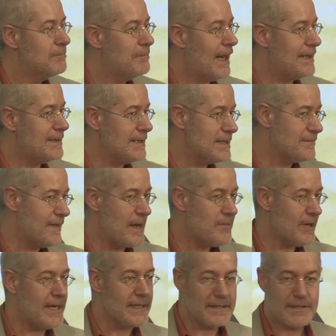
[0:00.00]
but these
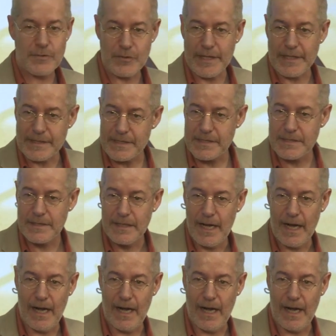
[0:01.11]
vibrating strings.